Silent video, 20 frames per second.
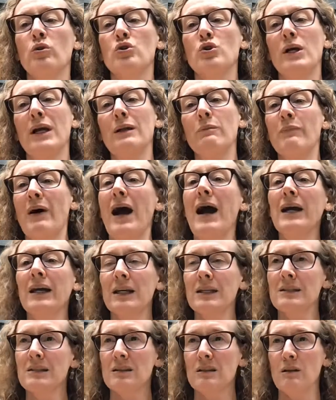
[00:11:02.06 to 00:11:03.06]
will drain
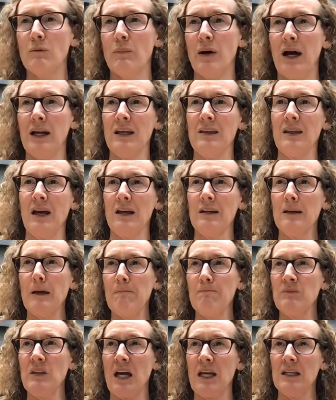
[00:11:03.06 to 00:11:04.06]
back into the body.
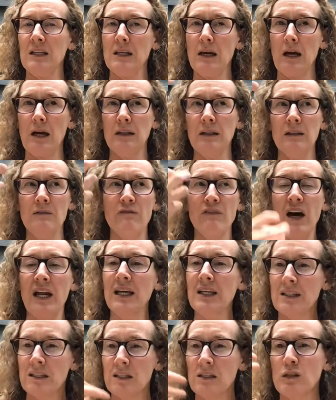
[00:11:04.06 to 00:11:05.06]
That
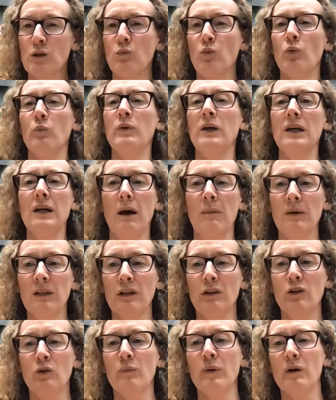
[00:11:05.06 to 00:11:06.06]
lymphatic system will
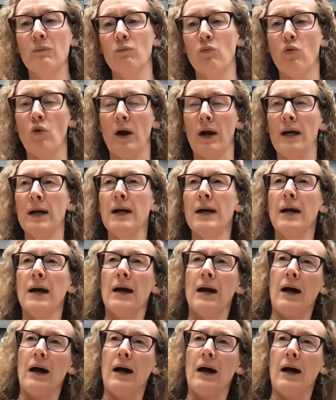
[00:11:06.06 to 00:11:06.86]
become a little bit more